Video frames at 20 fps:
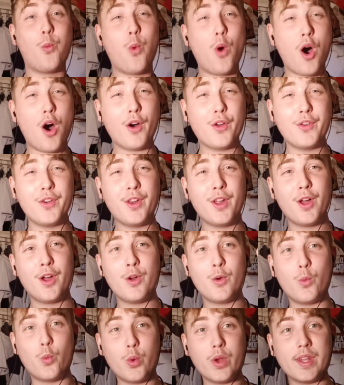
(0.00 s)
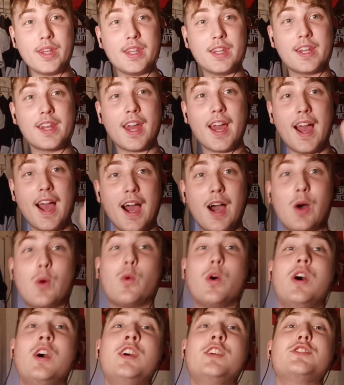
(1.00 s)
1 week
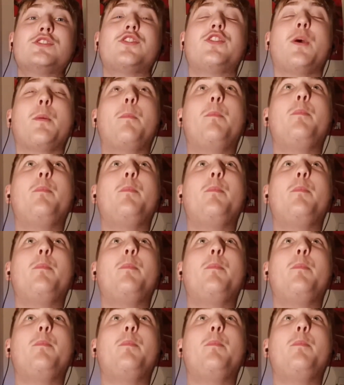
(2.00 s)
out to the